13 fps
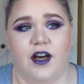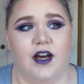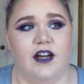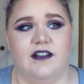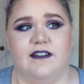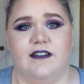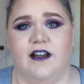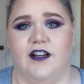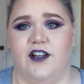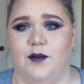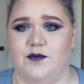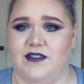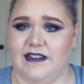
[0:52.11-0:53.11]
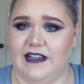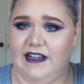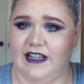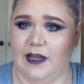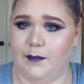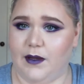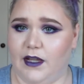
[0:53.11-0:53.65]
I decided I'm just going to
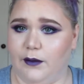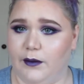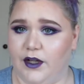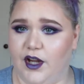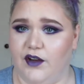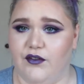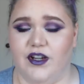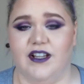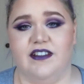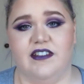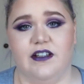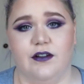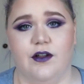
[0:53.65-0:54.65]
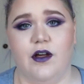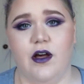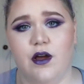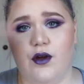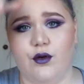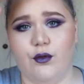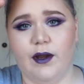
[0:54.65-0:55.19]
keep colouring over it until
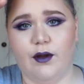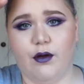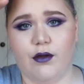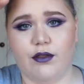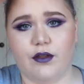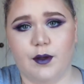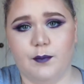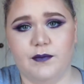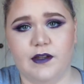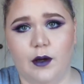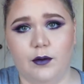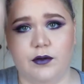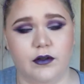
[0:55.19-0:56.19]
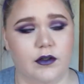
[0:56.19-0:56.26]
regrowth comes out.